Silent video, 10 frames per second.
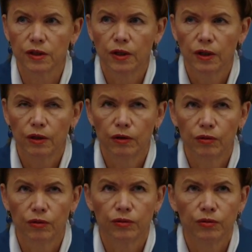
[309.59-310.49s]

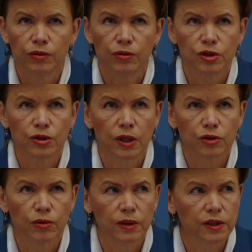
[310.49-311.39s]
representing all
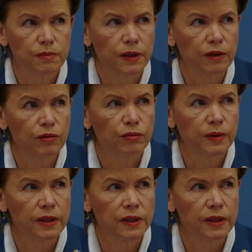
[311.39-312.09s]
member states,